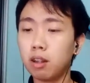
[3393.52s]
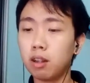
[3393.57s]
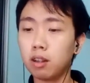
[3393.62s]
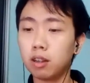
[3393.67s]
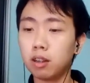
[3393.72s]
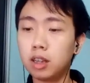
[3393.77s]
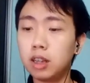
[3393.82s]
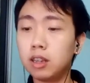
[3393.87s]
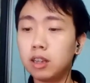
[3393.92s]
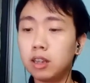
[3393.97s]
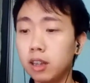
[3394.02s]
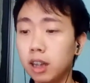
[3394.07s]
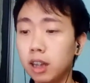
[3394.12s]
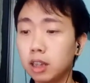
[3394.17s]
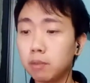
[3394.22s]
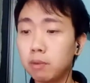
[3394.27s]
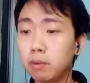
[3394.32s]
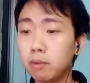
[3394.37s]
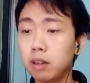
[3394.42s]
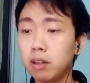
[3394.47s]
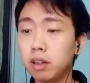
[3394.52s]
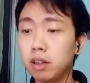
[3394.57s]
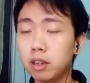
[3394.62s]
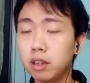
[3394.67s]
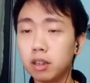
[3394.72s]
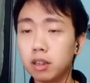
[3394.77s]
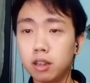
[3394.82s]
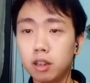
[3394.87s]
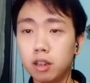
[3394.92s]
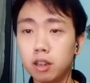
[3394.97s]
teaching
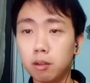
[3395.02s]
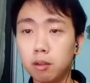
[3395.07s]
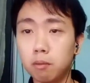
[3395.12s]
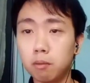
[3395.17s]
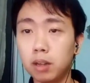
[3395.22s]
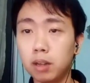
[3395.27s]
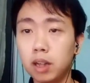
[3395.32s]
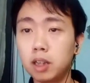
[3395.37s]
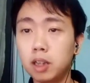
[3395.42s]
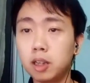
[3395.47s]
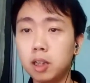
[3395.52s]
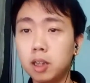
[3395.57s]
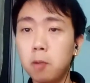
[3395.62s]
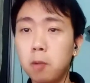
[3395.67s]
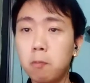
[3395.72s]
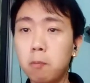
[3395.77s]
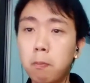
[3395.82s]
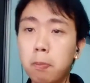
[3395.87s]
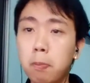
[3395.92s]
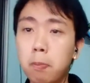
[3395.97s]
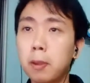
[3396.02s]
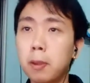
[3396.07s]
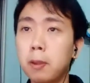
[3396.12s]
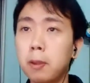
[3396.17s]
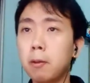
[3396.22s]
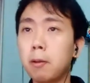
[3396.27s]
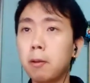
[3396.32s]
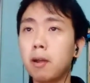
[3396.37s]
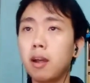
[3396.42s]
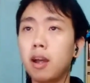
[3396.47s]
experiences in Malaysia.
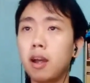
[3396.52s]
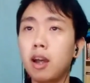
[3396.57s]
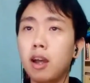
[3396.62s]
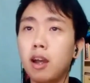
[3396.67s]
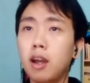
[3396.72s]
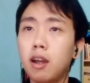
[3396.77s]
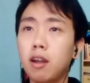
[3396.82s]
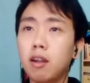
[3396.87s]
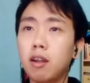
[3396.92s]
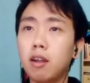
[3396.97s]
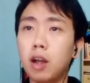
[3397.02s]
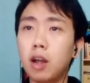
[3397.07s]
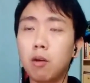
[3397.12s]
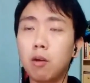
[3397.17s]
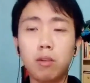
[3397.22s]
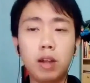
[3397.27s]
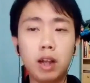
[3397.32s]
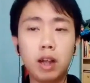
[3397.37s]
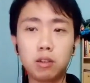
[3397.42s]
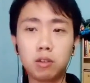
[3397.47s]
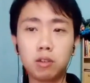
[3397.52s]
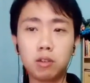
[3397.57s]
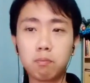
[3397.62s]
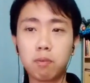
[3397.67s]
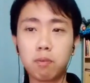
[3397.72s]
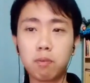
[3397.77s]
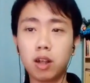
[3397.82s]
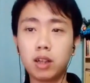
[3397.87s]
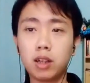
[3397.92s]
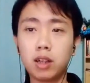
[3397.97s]
And I would like to
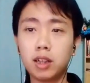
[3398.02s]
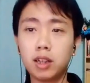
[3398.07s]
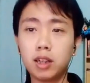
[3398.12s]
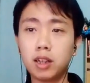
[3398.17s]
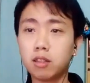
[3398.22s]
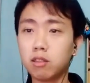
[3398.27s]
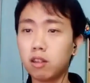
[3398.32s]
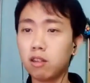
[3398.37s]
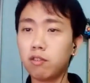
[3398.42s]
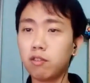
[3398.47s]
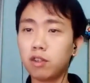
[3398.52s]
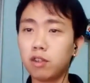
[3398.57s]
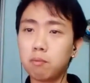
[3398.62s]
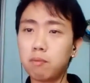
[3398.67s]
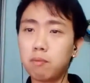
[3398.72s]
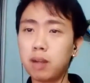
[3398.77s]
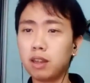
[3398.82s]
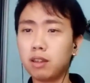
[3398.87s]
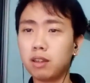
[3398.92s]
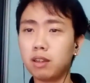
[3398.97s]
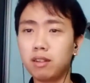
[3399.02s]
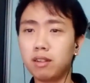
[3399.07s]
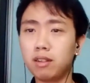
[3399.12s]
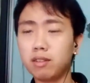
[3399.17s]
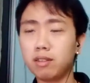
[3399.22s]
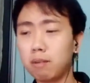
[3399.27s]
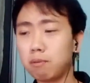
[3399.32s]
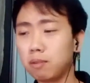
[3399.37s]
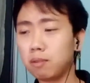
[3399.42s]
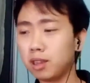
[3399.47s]
apologize as well for the bad
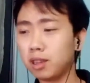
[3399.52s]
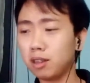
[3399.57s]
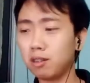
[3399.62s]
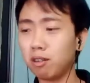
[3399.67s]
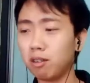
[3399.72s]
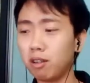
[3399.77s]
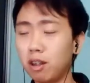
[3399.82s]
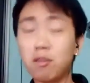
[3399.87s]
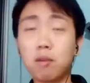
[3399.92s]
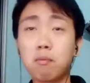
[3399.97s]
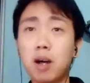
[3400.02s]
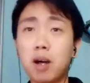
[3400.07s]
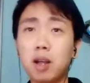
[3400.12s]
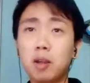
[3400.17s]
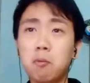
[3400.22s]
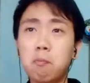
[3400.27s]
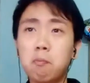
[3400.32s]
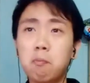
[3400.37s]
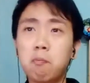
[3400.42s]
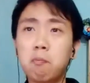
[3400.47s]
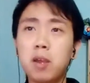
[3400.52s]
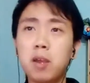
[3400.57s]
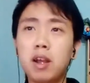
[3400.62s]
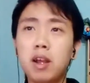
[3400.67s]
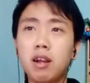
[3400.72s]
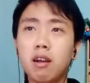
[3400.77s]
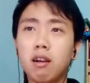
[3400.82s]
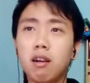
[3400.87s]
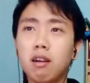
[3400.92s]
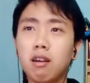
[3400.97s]
reception on our part.
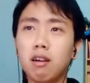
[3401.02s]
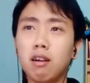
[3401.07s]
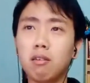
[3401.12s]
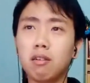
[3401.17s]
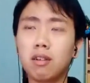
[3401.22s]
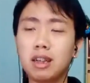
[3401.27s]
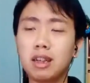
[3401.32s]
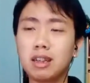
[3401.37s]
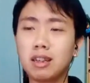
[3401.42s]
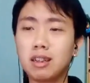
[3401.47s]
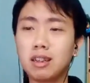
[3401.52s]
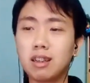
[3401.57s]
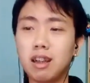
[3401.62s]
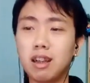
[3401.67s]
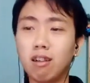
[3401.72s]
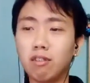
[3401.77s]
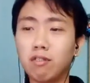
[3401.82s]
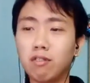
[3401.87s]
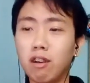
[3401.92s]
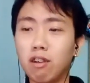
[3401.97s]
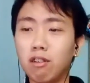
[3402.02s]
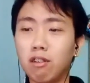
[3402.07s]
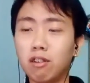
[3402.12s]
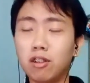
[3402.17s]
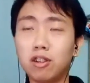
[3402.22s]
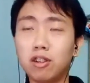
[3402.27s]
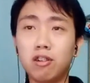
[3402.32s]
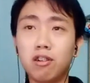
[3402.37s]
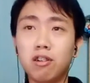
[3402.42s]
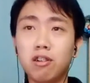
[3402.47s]
It's out of our
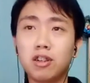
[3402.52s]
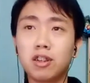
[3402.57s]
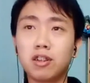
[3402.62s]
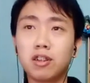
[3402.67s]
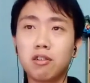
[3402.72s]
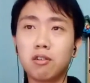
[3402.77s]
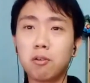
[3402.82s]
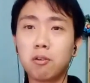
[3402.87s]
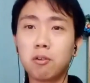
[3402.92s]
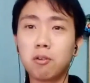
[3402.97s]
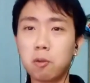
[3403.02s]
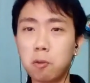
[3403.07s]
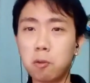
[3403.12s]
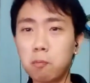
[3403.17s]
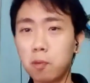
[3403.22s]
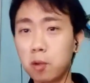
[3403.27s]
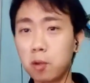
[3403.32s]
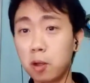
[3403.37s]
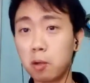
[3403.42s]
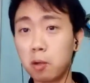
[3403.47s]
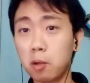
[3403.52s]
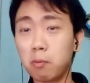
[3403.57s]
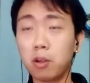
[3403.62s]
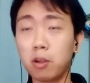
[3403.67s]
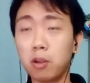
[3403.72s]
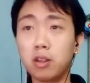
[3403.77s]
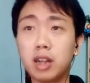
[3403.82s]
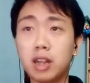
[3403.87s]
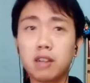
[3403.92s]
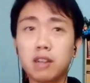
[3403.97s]
control, so I
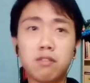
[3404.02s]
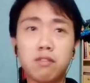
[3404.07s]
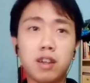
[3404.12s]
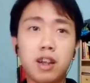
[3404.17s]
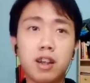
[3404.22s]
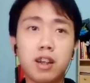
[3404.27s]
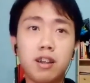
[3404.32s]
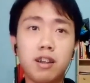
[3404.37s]
apologize for that.